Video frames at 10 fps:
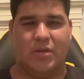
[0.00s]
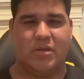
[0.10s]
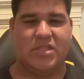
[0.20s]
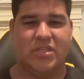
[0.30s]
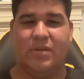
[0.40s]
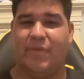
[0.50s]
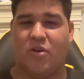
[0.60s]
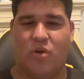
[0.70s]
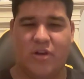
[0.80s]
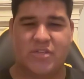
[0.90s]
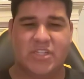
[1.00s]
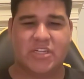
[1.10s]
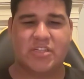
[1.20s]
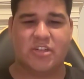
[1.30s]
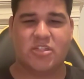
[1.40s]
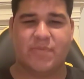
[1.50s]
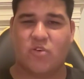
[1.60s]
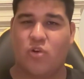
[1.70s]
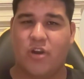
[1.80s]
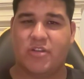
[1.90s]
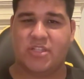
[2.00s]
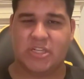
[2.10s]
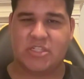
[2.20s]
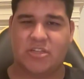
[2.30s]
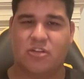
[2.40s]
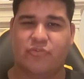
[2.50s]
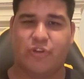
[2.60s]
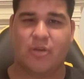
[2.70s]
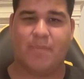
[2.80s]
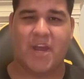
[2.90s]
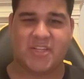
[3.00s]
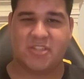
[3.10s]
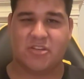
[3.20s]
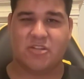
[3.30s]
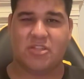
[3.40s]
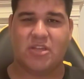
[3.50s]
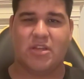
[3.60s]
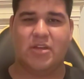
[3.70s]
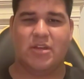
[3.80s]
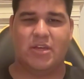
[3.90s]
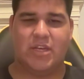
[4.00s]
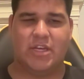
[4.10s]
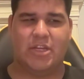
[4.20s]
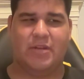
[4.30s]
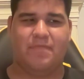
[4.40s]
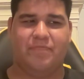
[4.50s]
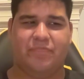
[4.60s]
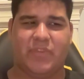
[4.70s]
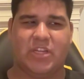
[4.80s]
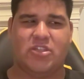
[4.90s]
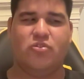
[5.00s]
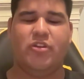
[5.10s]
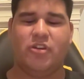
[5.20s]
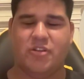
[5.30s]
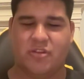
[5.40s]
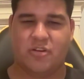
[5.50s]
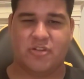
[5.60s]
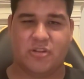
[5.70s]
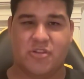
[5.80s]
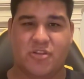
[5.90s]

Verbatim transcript: because it requires six years. It requires six years for your masters, and two years as,